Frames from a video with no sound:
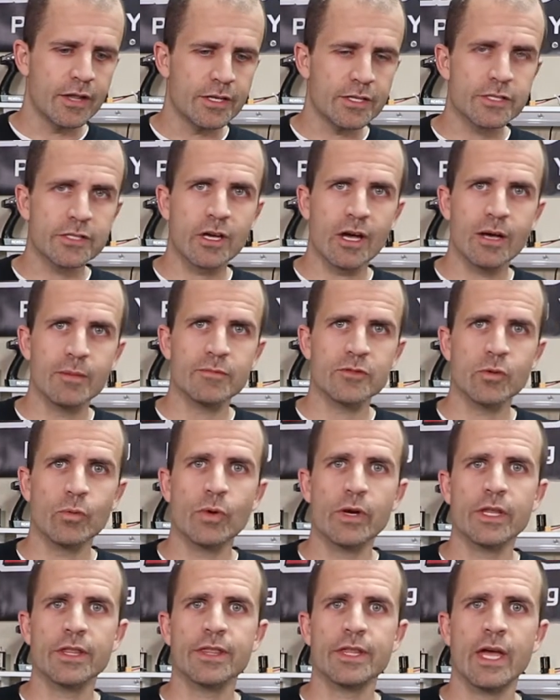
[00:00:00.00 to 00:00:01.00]
This comes
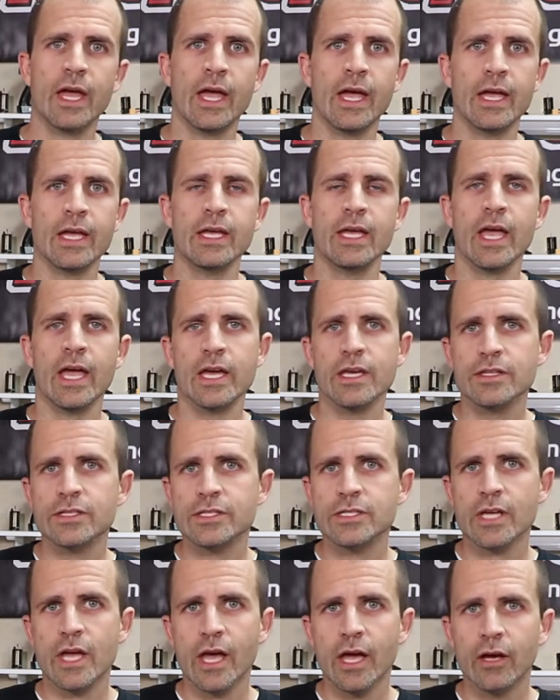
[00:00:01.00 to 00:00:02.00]
with a 8th
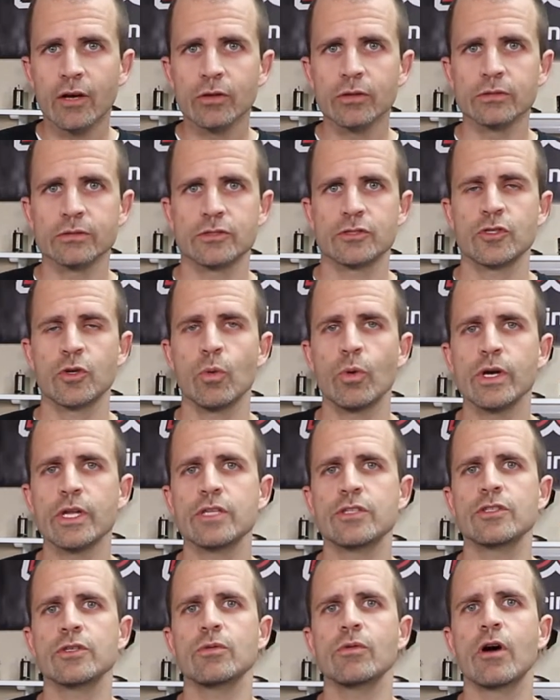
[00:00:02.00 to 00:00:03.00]
scale
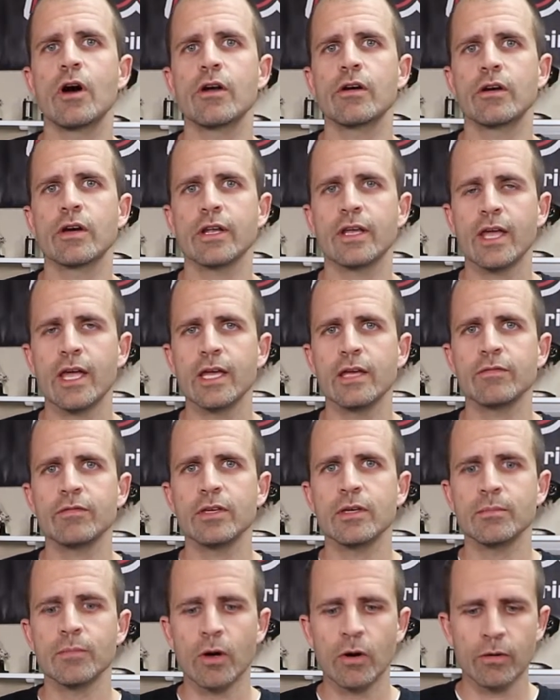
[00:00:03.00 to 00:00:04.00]
2200
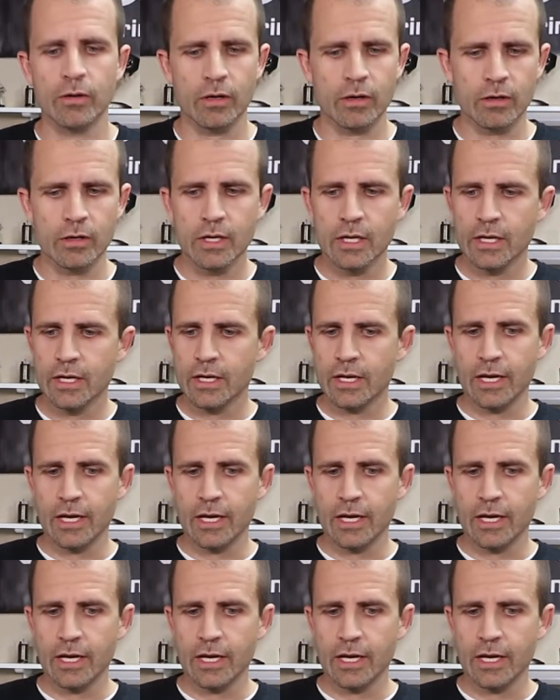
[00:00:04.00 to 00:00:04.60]
kV motor.